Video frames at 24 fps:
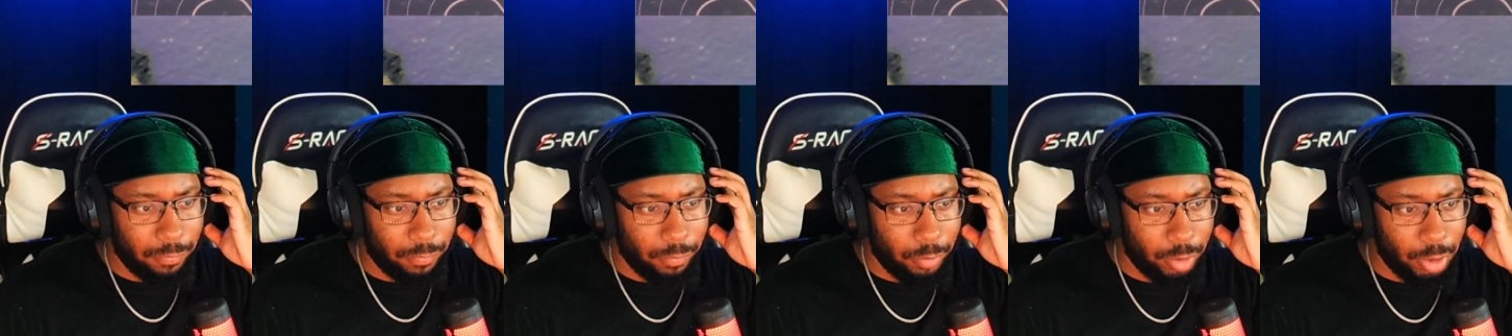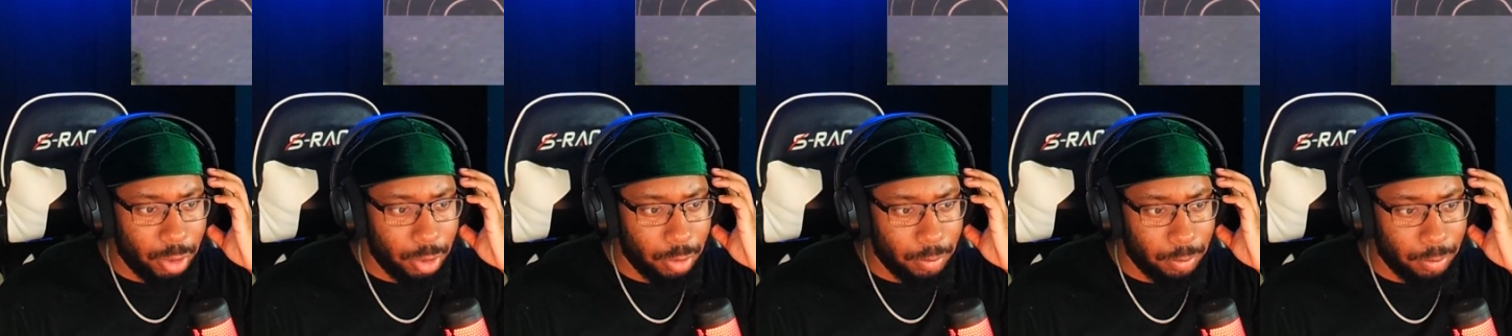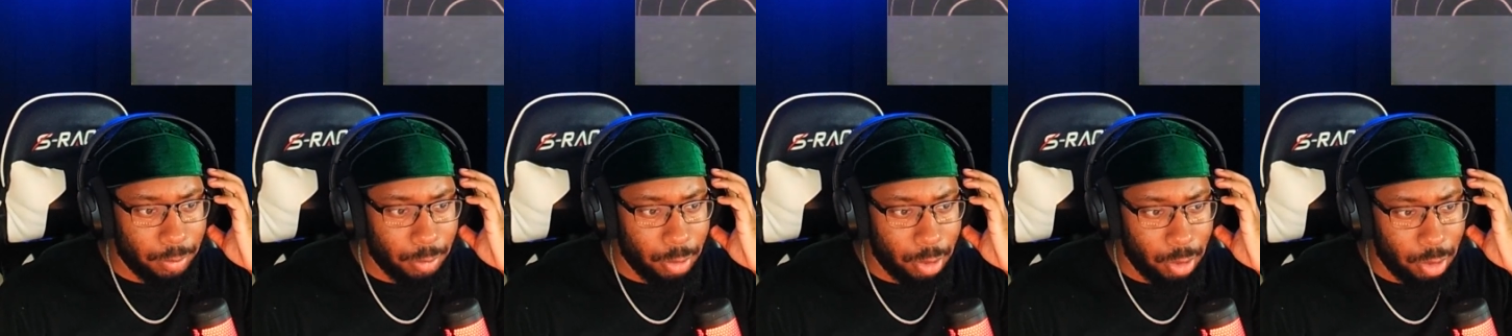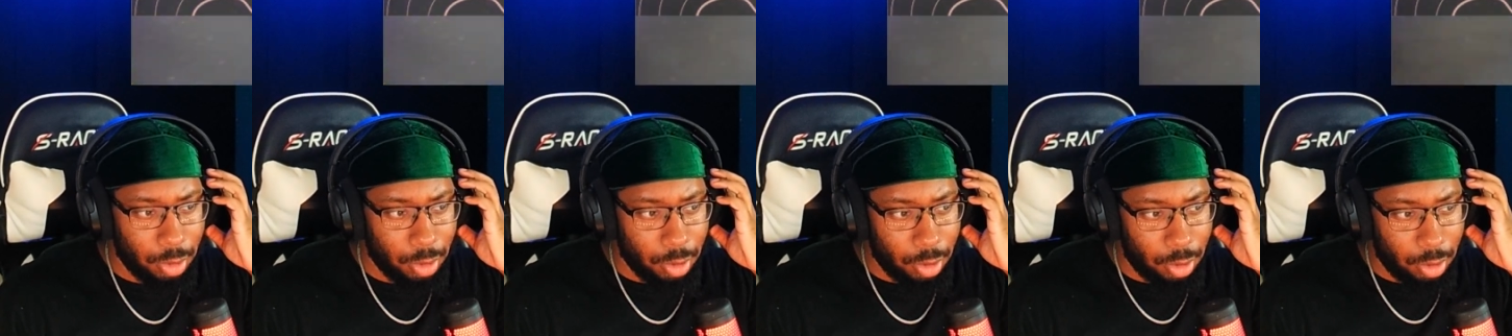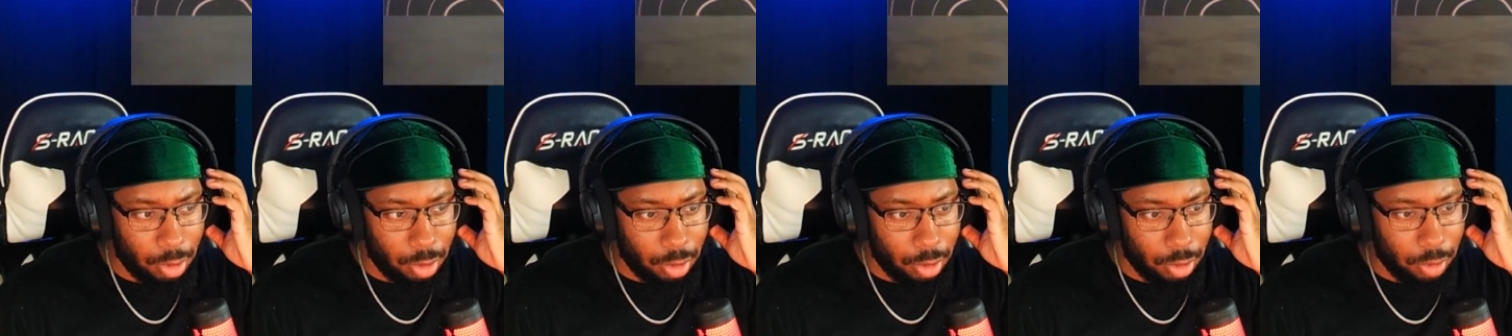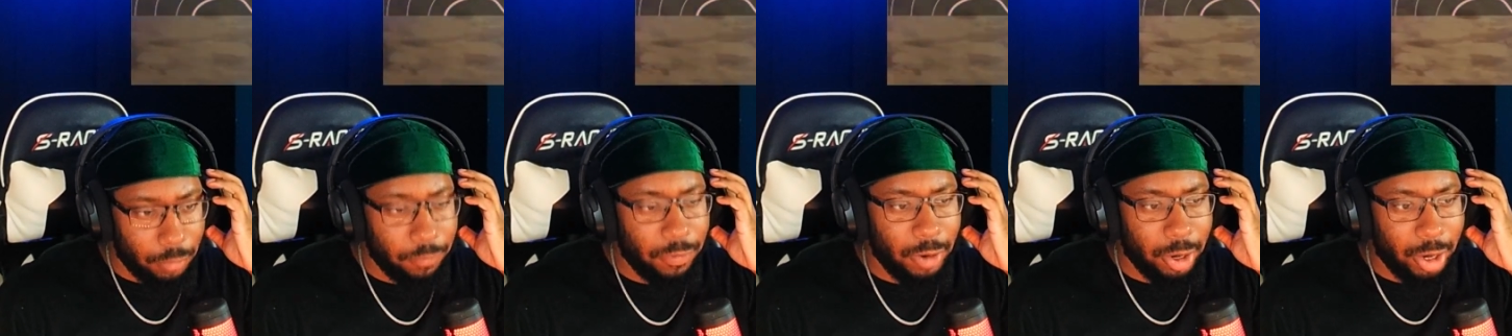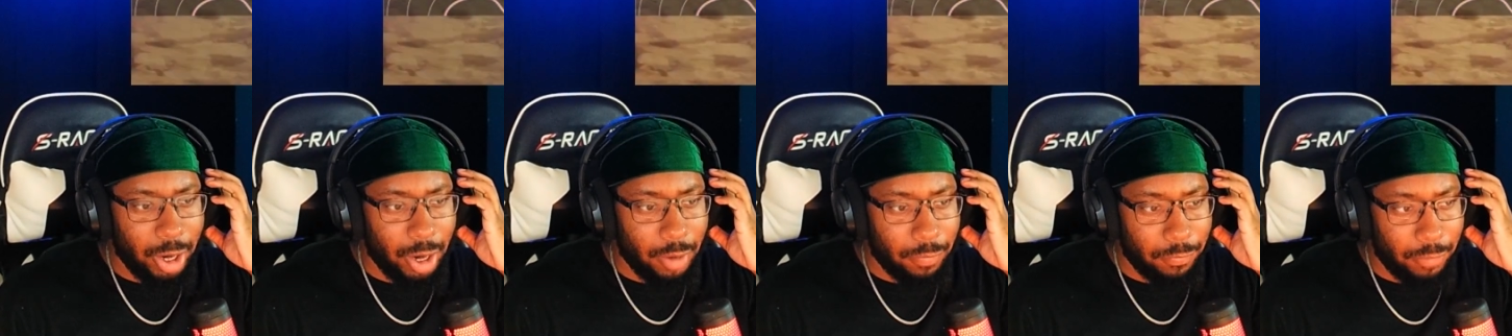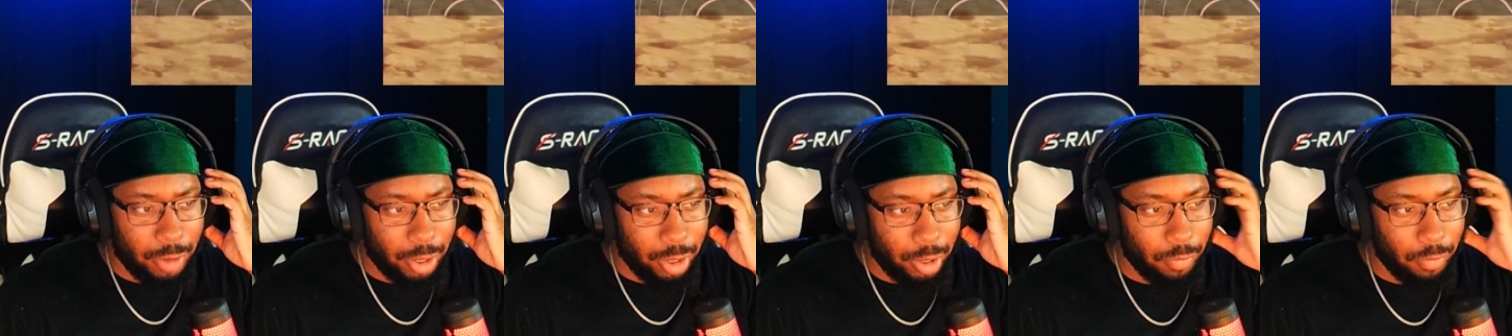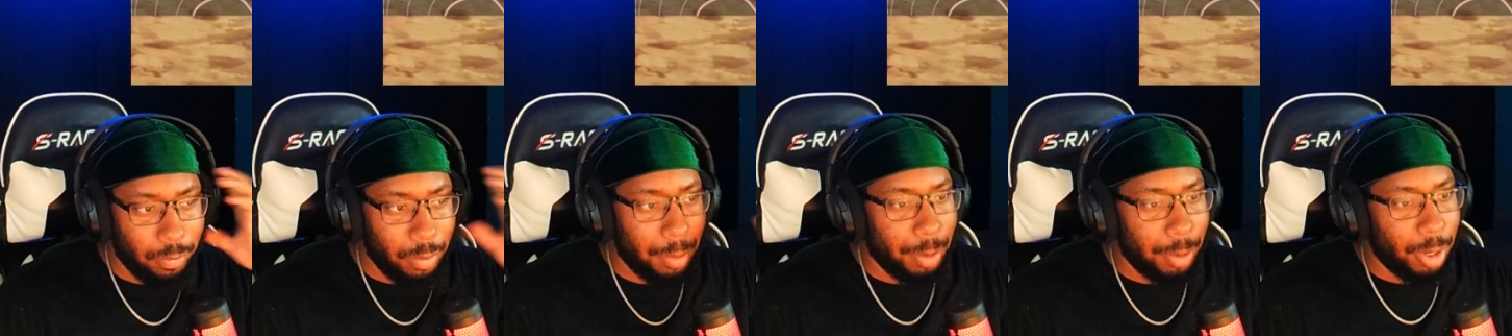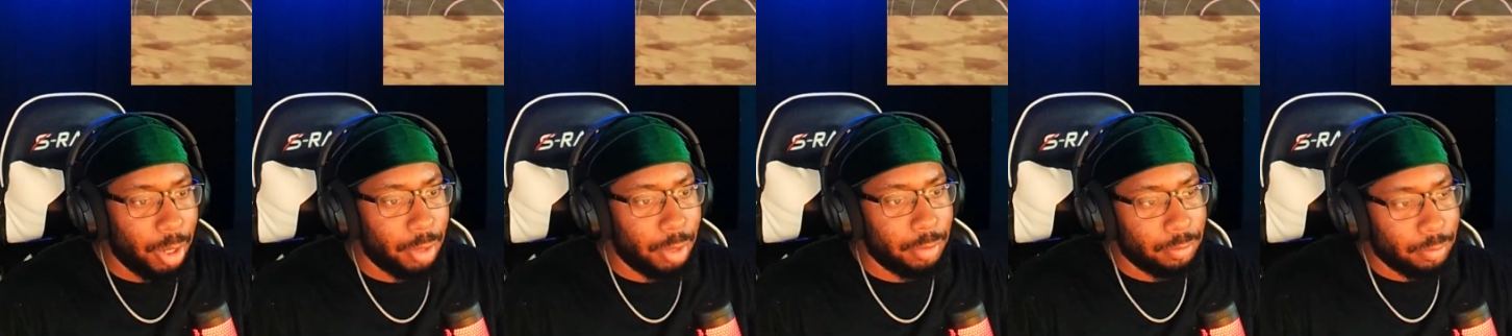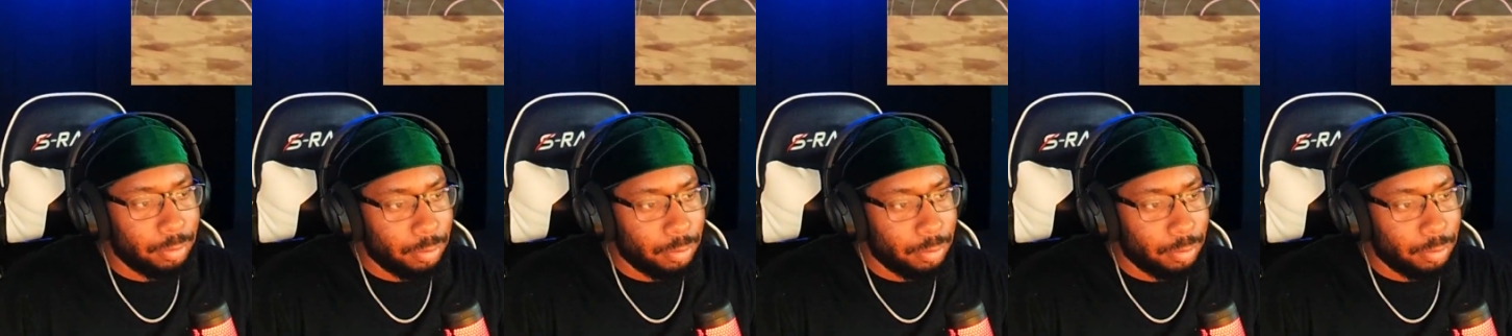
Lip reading: One of them. No, Fighter F, my bad.